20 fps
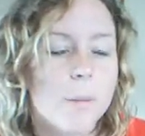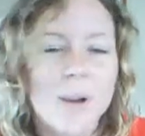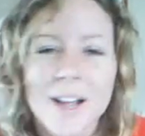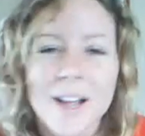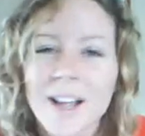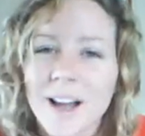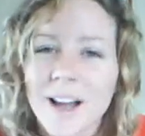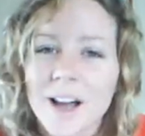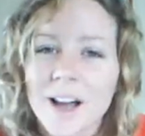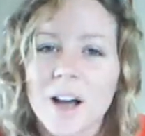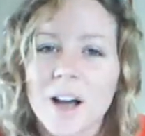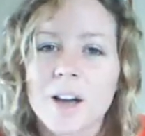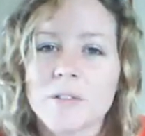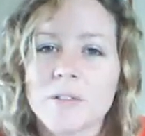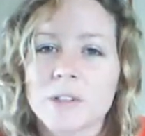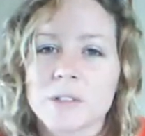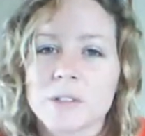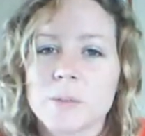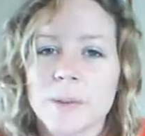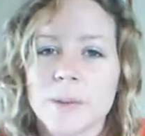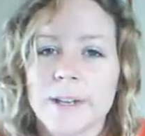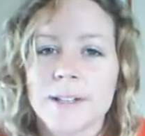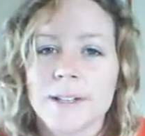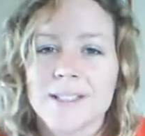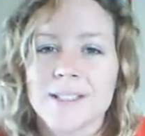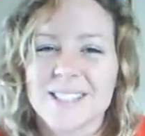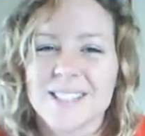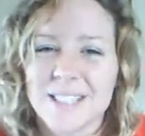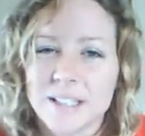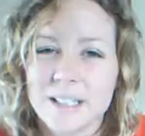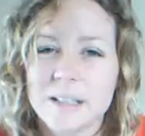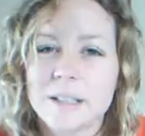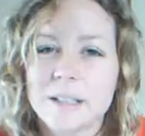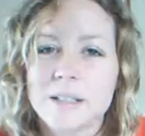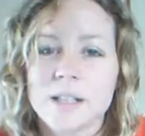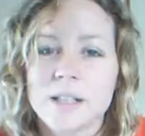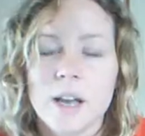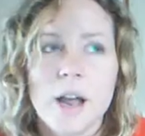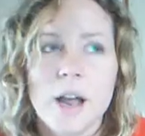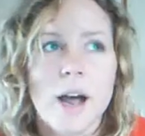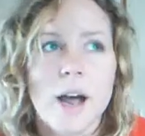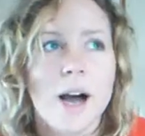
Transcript: But I have experienced guilt.